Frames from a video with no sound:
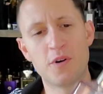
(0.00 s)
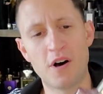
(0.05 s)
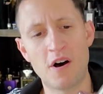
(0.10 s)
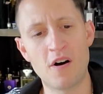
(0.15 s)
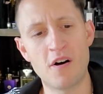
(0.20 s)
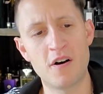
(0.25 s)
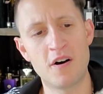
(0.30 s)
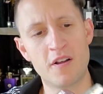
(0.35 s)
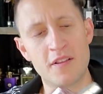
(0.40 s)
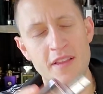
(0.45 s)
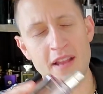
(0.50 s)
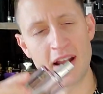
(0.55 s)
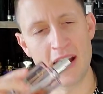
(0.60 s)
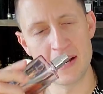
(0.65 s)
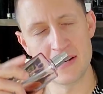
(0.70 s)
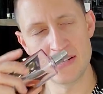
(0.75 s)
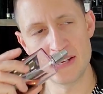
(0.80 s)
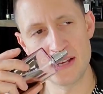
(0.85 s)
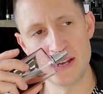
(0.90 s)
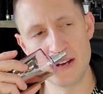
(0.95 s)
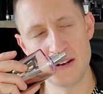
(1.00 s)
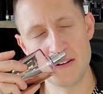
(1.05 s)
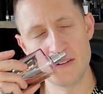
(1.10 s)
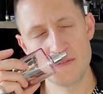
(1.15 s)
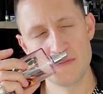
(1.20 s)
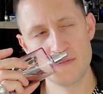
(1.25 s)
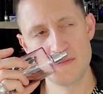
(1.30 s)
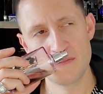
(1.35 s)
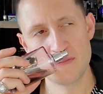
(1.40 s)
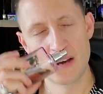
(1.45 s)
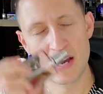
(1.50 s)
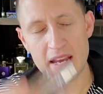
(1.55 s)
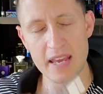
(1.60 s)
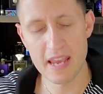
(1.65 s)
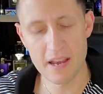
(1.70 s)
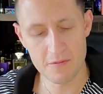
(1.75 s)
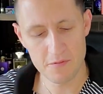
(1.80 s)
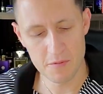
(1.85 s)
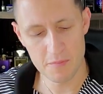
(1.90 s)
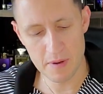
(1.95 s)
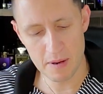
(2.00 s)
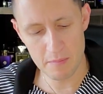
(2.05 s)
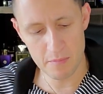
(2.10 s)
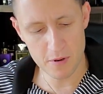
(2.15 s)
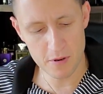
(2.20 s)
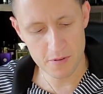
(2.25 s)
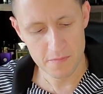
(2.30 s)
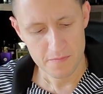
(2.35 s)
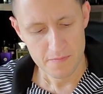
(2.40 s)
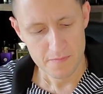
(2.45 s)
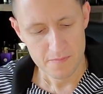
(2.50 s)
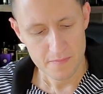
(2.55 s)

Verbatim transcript: a haul that I did. I can't remember.